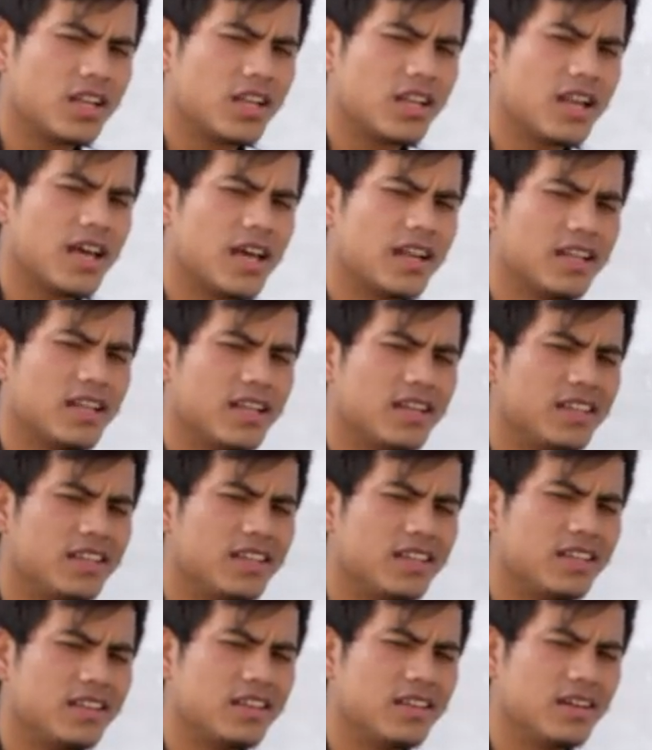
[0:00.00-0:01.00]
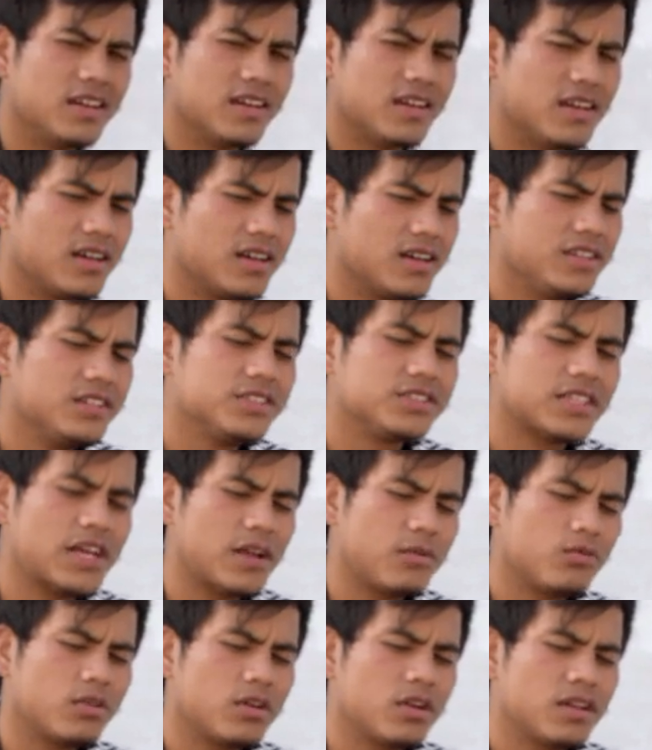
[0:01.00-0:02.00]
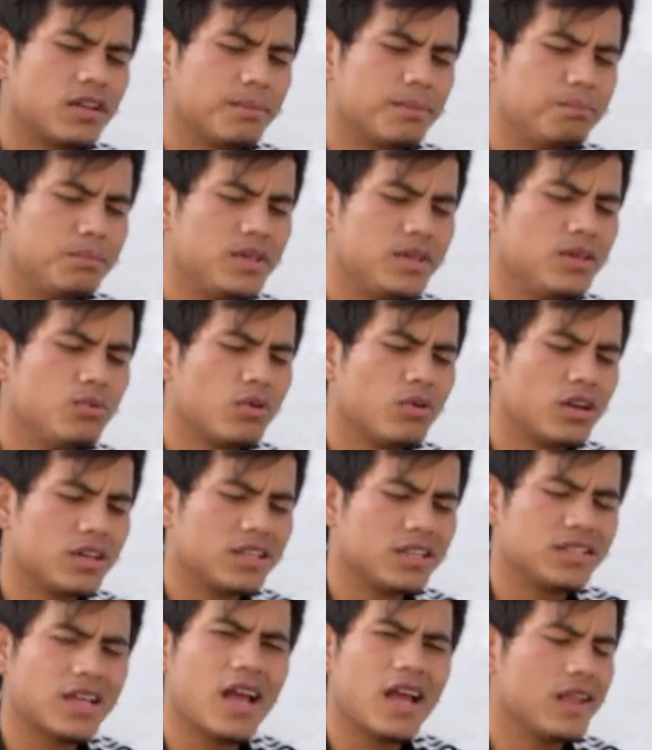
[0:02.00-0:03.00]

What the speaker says: and then eat the inside one, the pea one.